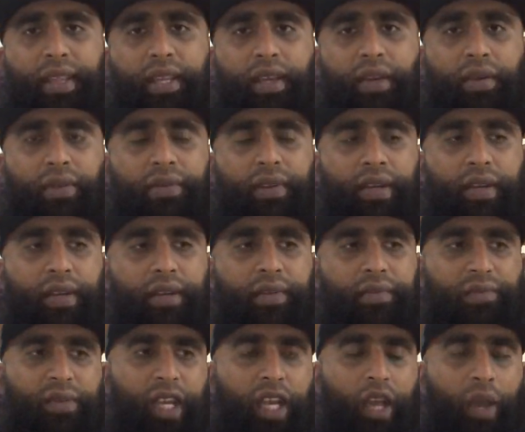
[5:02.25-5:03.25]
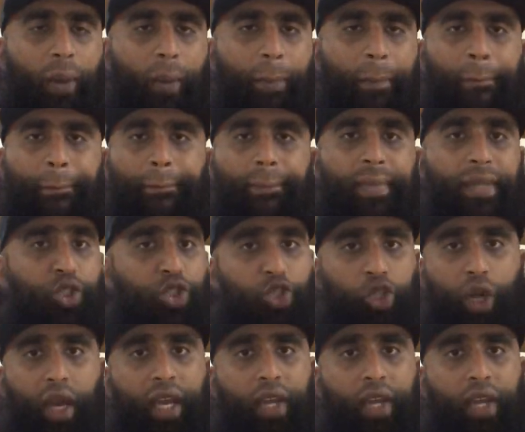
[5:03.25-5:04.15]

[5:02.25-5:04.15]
the oven, you know, try